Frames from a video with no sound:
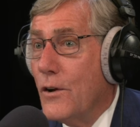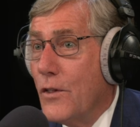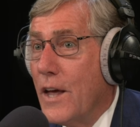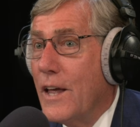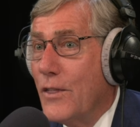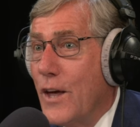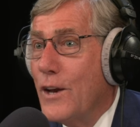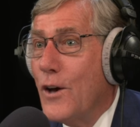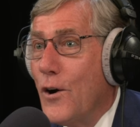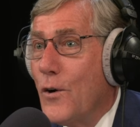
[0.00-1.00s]
know, they, they
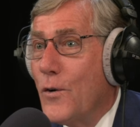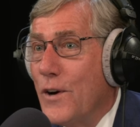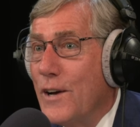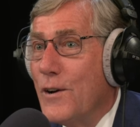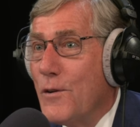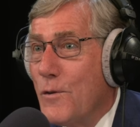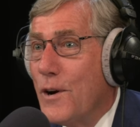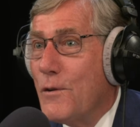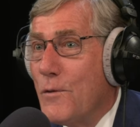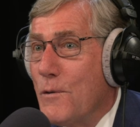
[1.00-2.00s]
know yeah.
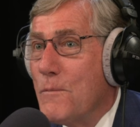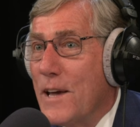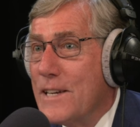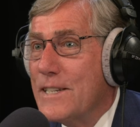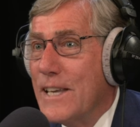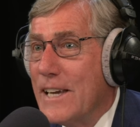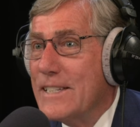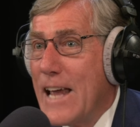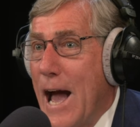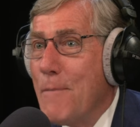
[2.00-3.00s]
what, what makes
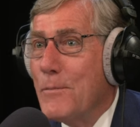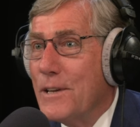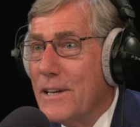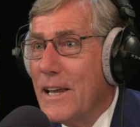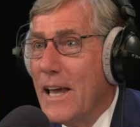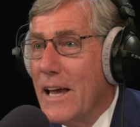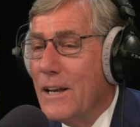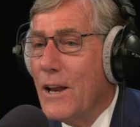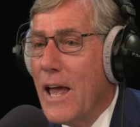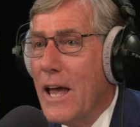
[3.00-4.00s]
things happen,
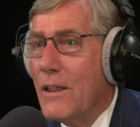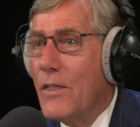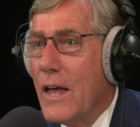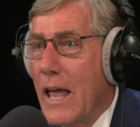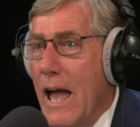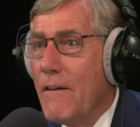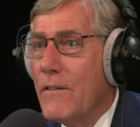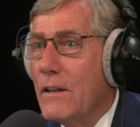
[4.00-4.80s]
and, and they have